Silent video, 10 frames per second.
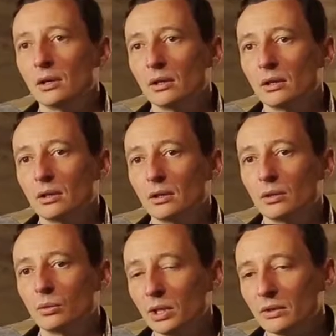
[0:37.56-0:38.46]

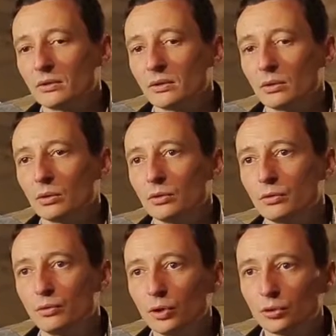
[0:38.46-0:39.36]
ones.
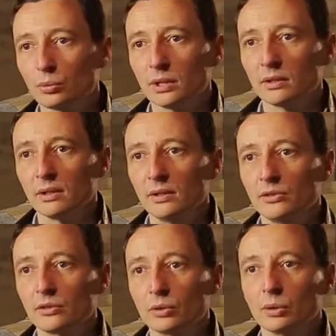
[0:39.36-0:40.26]
The first one
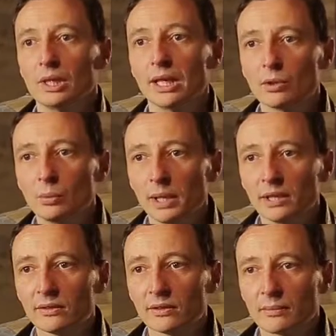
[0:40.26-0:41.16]
is called Les
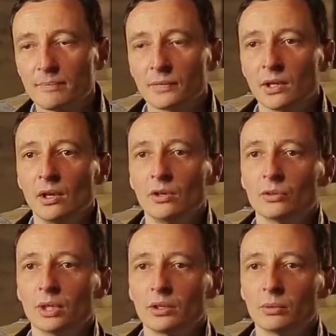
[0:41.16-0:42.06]
Combettes.
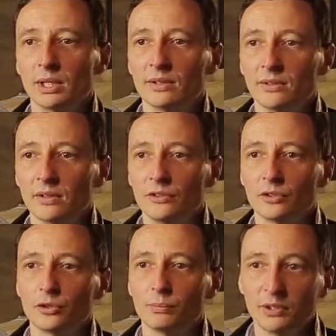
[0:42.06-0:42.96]
So Les Combettes,
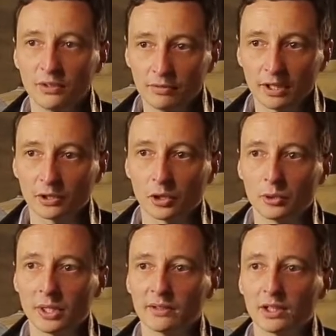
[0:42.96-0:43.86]
it's a specific
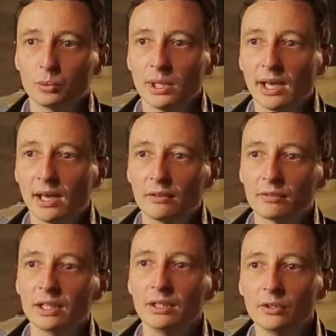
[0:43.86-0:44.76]
area that we
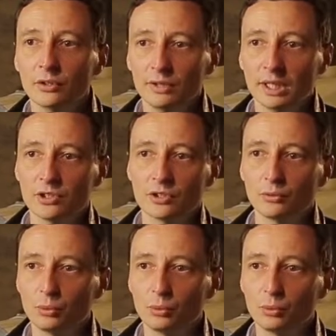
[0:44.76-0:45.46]
have in the village of